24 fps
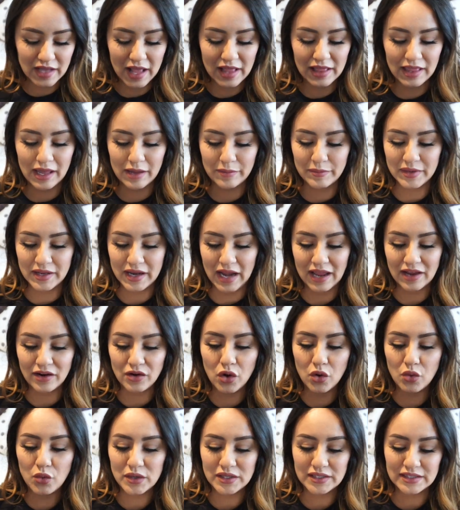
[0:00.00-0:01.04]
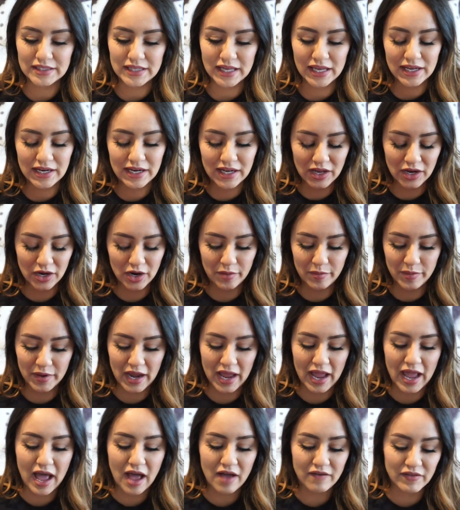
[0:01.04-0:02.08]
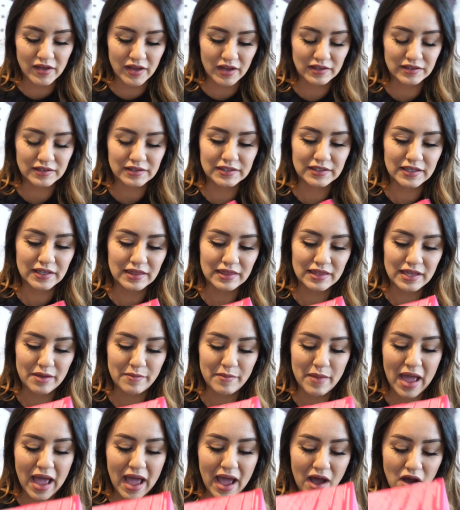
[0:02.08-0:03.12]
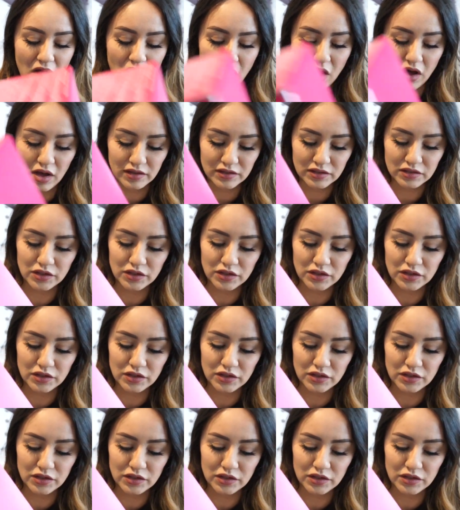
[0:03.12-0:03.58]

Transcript: I mean, I know what's in here, but I haven't seen them at all.